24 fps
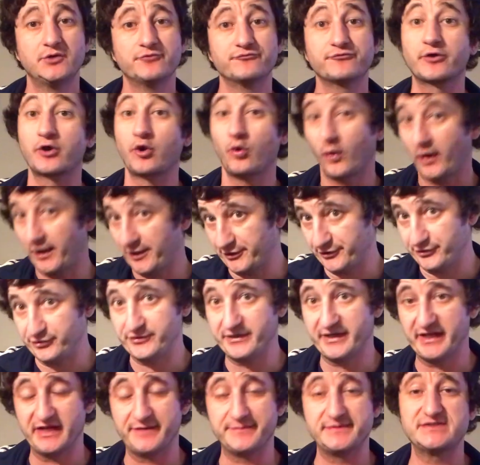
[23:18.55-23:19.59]
required
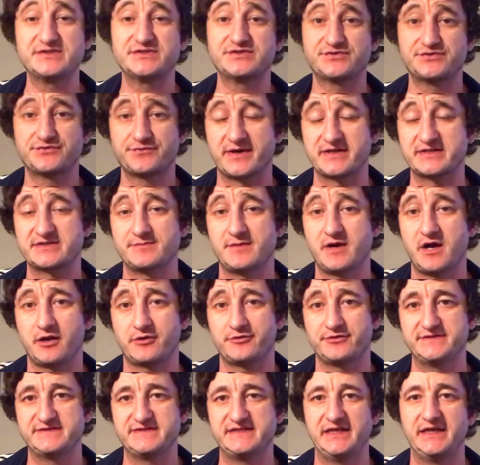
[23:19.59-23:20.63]
unanimous direct
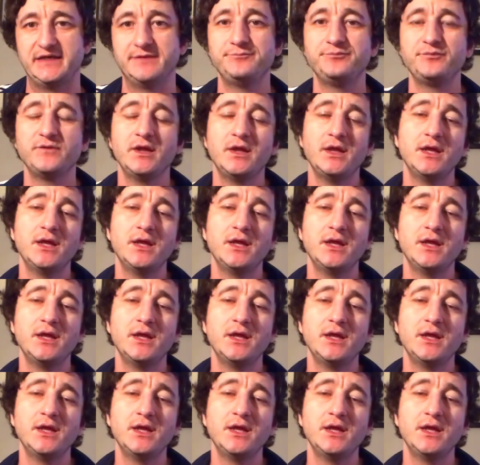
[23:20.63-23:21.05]
democracy,